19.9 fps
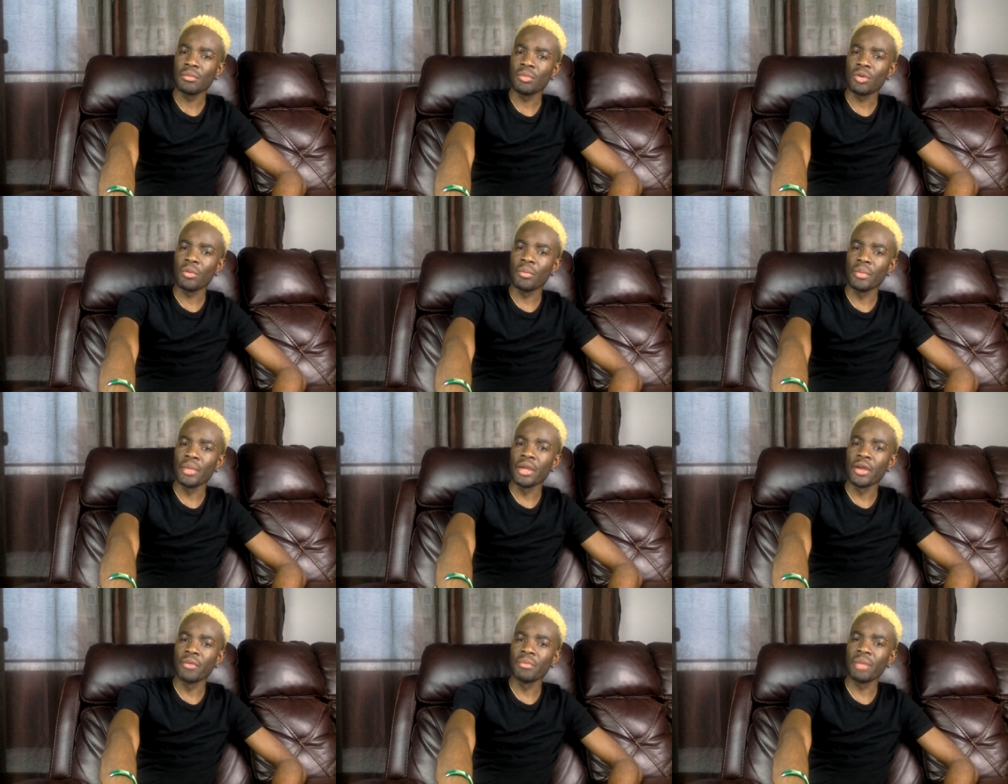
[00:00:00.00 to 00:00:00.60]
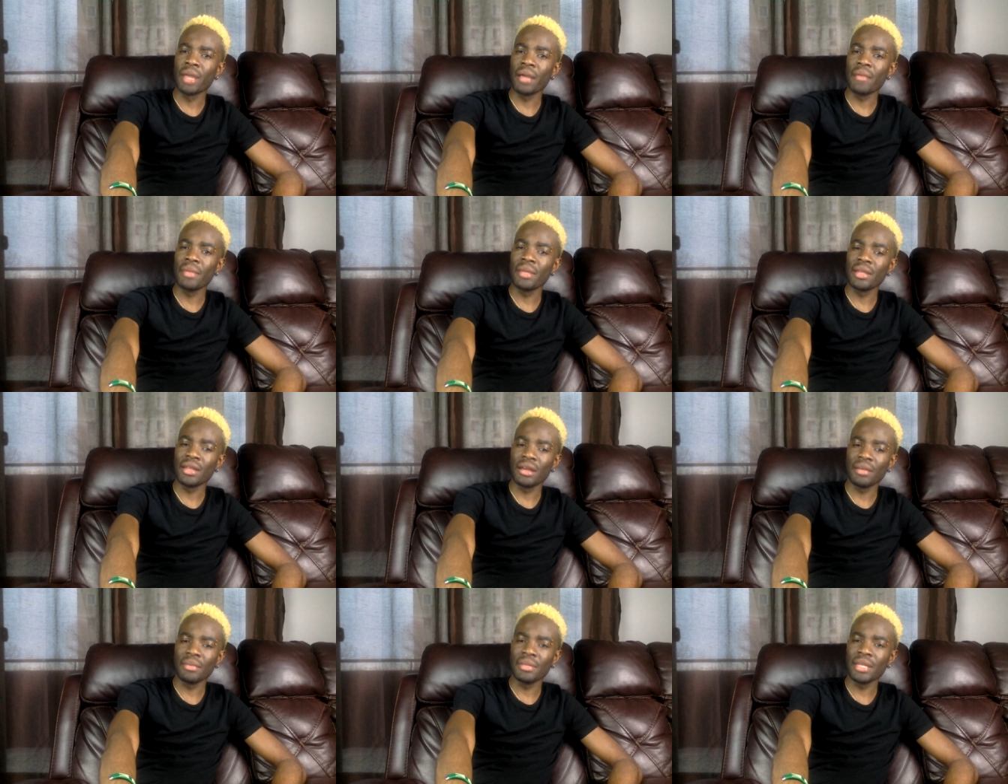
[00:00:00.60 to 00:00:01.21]
But bear me, I may
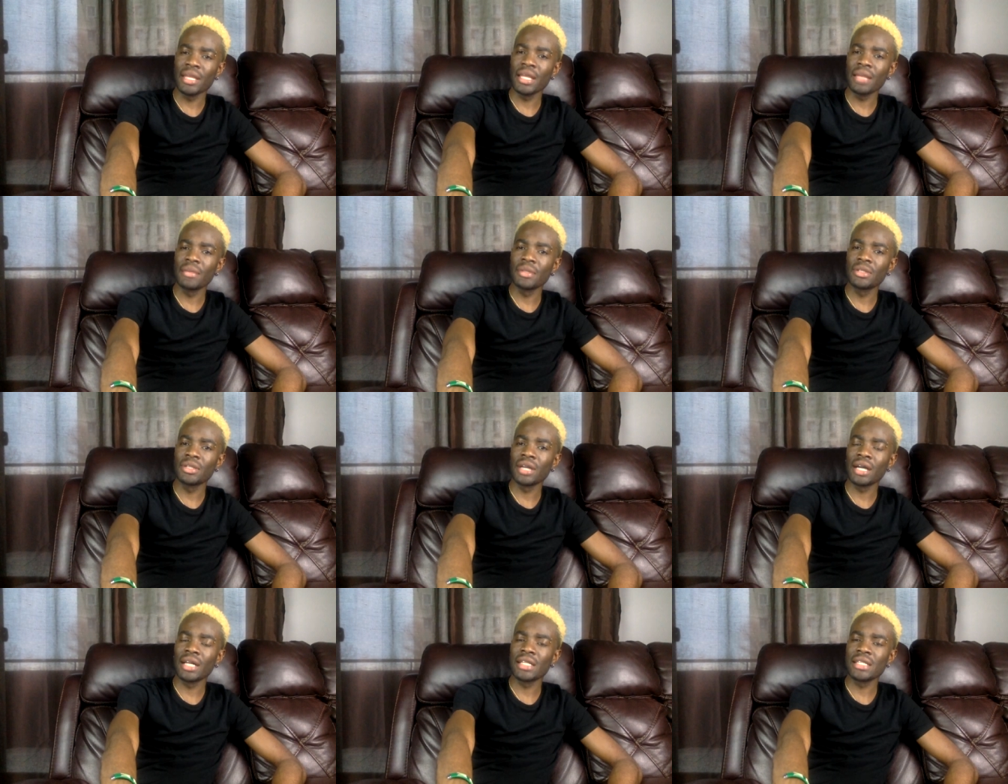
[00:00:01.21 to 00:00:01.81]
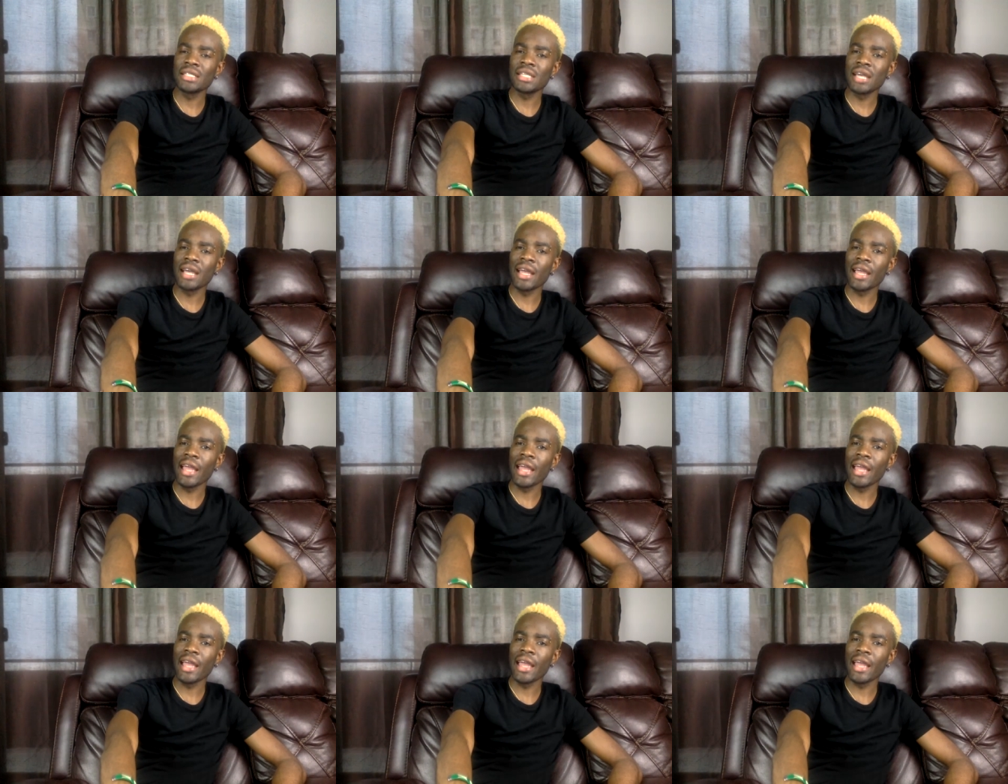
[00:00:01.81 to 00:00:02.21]
not be able to answer